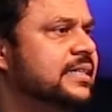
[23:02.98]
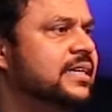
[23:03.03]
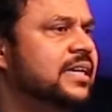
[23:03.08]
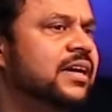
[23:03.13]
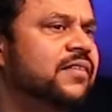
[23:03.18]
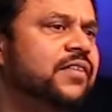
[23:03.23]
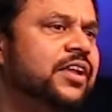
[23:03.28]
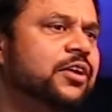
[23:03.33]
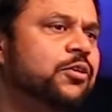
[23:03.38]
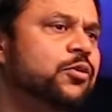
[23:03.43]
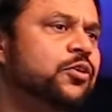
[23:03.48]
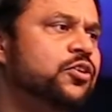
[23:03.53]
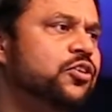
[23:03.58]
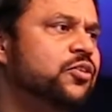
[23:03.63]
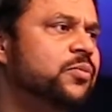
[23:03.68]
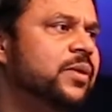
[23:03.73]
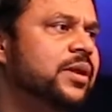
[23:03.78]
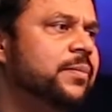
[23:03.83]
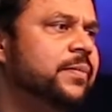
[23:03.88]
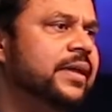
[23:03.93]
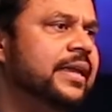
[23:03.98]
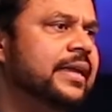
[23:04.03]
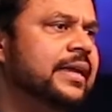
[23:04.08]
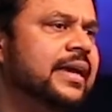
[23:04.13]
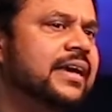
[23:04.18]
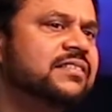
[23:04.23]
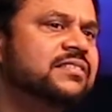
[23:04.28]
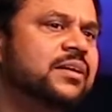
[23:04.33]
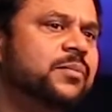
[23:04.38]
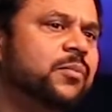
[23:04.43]
Every good human being
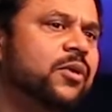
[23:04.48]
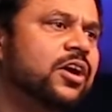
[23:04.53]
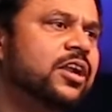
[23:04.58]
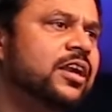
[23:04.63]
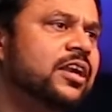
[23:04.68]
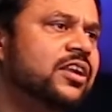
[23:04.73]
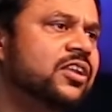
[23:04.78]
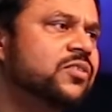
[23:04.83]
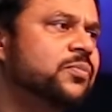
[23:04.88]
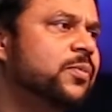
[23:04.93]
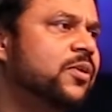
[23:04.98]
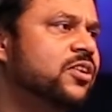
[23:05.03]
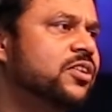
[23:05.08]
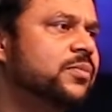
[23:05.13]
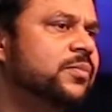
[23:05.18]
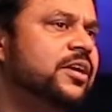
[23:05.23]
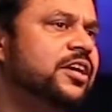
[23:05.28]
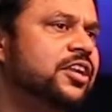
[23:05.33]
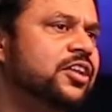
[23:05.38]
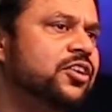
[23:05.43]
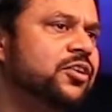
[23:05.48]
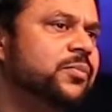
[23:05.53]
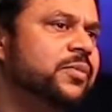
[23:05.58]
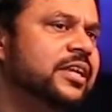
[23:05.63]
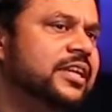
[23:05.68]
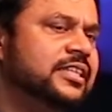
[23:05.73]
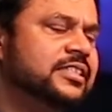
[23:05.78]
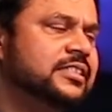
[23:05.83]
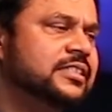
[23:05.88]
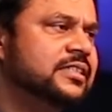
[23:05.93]
has the moral responsibility to be
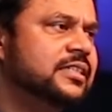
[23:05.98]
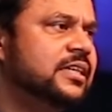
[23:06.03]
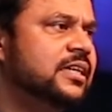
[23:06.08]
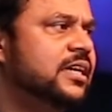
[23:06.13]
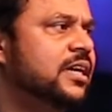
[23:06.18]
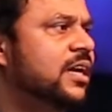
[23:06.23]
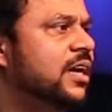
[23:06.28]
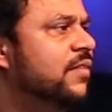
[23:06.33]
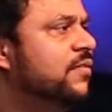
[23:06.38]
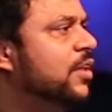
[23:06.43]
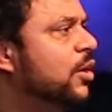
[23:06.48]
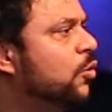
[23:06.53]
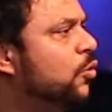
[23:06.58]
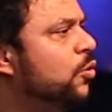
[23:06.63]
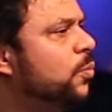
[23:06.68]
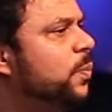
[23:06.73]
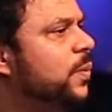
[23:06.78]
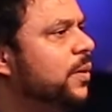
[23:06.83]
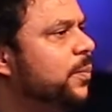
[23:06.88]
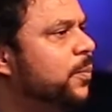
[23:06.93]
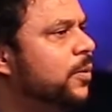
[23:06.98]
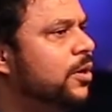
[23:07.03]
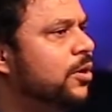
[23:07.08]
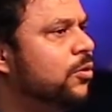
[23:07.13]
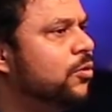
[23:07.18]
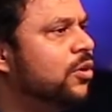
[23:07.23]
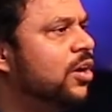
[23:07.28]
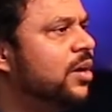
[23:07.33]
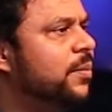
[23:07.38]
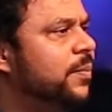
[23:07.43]
rich. If the good people do
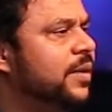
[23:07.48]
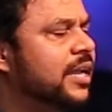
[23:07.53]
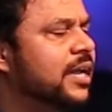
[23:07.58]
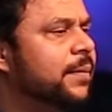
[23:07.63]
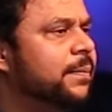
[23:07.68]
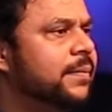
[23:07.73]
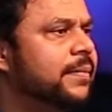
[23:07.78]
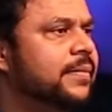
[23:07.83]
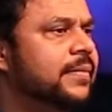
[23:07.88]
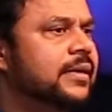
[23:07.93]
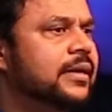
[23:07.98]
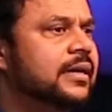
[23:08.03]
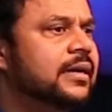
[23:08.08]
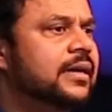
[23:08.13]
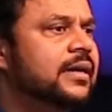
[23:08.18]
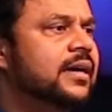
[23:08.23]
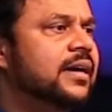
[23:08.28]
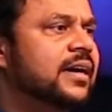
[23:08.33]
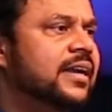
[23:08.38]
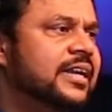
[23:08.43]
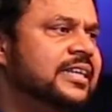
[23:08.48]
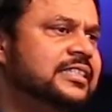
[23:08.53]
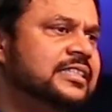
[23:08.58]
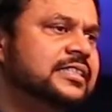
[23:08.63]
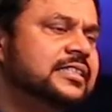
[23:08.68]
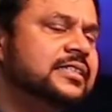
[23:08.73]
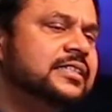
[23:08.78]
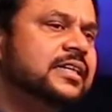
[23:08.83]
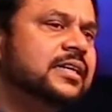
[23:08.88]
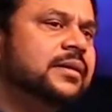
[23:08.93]
not become rich,
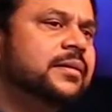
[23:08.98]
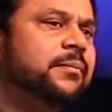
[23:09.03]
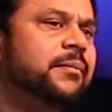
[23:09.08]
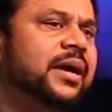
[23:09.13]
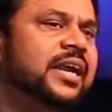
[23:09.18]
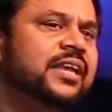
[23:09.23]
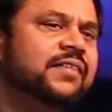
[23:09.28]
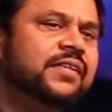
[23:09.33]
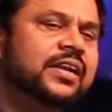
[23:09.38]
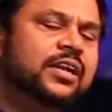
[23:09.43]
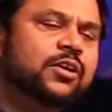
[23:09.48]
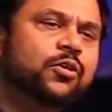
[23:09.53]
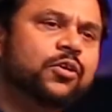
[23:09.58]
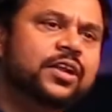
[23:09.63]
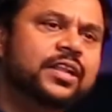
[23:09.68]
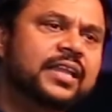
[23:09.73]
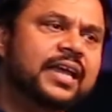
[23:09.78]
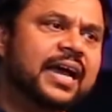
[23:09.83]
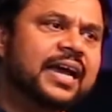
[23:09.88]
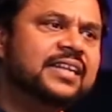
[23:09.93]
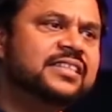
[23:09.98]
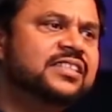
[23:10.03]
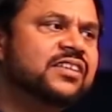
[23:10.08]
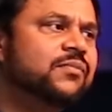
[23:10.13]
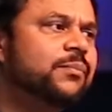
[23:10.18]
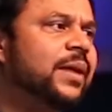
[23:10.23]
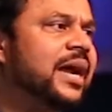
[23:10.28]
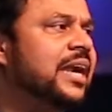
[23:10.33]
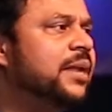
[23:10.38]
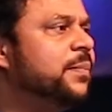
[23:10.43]
money will go in the hands of
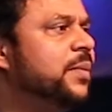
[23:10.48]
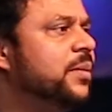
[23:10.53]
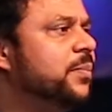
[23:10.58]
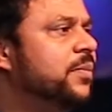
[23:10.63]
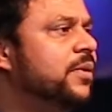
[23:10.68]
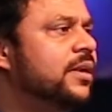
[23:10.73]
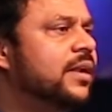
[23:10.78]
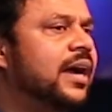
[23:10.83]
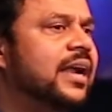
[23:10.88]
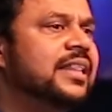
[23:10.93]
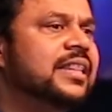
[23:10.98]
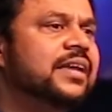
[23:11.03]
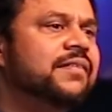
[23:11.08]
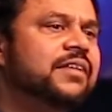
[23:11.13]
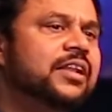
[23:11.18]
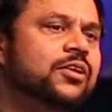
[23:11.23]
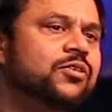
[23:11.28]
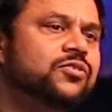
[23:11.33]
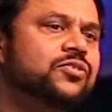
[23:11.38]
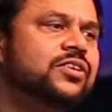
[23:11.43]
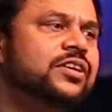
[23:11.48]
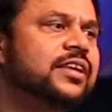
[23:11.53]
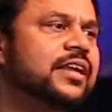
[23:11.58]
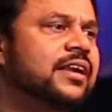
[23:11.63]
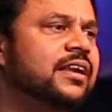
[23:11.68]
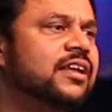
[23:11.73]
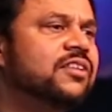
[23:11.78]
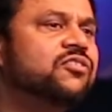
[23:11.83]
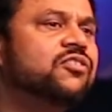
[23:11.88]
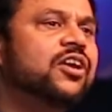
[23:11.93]
bad people and they will use it and
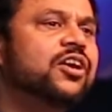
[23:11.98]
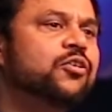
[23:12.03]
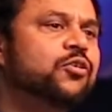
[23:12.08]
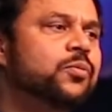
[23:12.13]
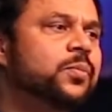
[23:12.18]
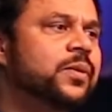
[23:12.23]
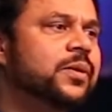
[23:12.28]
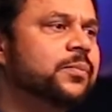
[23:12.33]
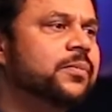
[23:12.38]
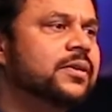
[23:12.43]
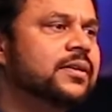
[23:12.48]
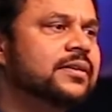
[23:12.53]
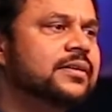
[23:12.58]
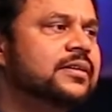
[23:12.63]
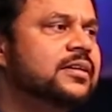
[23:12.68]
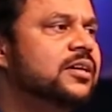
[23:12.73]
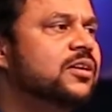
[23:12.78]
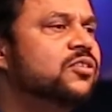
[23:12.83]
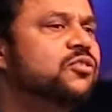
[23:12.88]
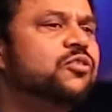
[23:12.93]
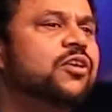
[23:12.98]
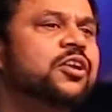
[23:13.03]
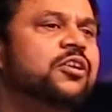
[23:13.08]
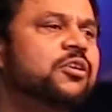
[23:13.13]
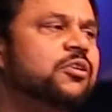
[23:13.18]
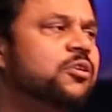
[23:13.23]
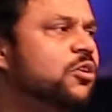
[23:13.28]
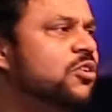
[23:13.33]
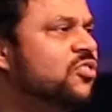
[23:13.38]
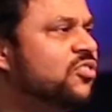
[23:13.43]
destroy good people. So in your
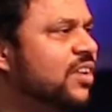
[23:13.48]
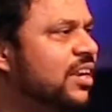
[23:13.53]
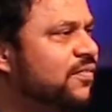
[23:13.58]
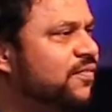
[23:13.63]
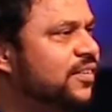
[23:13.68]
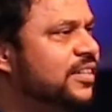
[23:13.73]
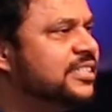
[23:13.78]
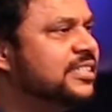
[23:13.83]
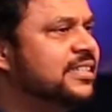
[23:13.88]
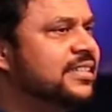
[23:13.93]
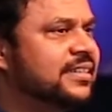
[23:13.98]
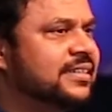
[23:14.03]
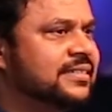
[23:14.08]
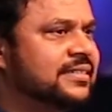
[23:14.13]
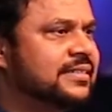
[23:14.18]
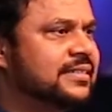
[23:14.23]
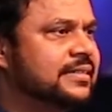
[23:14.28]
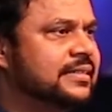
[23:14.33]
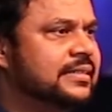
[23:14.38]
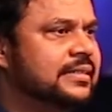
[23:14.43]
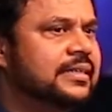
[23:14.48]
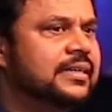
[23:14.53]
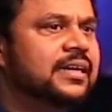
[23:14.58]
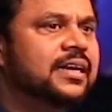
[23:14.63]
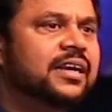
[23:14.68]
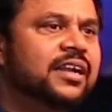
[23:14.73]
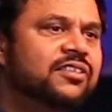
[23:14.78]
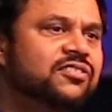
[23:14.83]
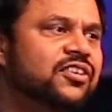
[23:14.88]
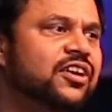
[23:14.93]
own selfish interest,
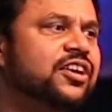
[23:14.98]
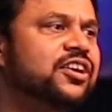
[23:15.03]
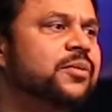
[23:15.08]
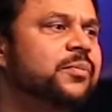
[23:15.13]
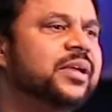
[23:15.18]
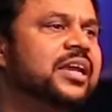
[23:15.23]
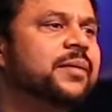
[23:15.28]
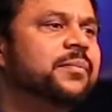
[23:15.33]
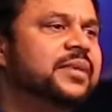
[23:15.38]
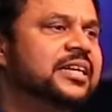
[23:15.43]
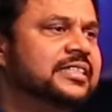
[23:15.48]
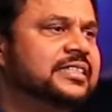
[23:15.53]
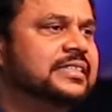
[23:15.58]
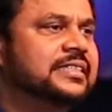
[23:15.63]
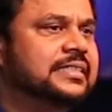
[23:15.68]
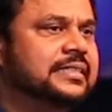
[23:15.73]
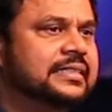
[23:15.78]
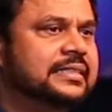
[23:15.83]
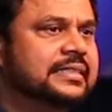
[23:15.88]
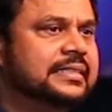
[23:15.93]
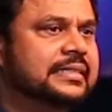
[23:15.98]
desire to become rich.